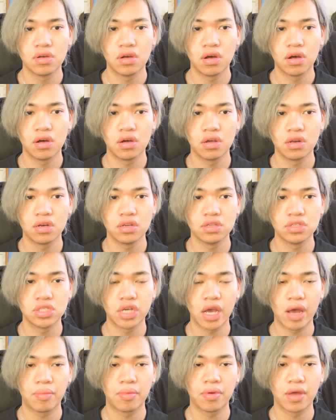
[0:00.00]
on
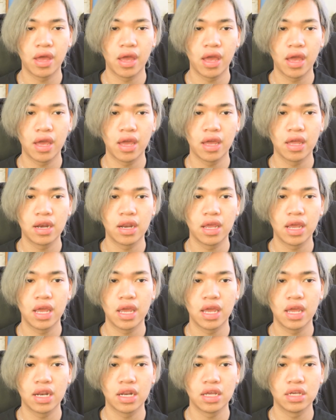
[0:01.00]
Japan
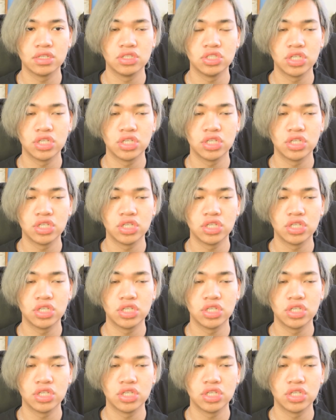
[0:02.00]
and